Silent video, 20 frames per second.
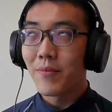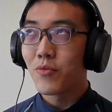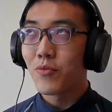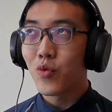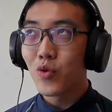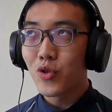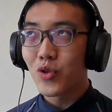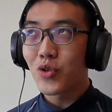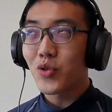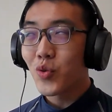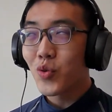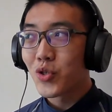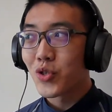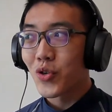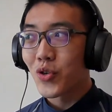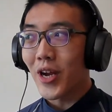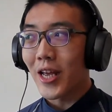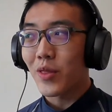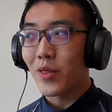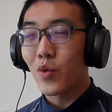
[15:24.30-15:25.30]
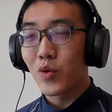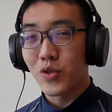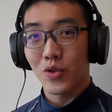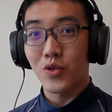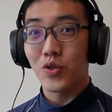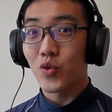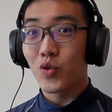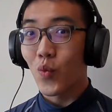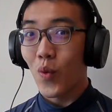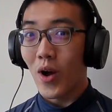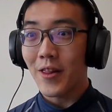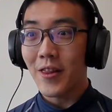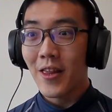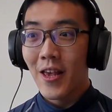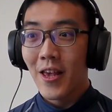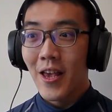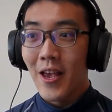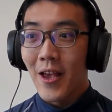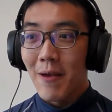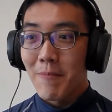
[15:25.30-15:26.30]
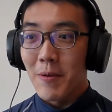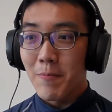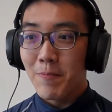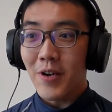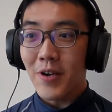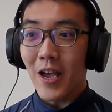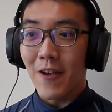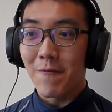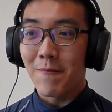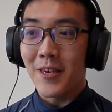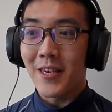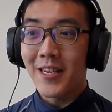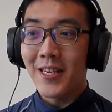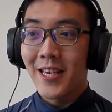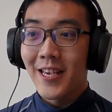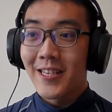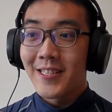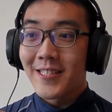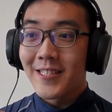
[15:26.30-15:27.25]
and 2021, people have been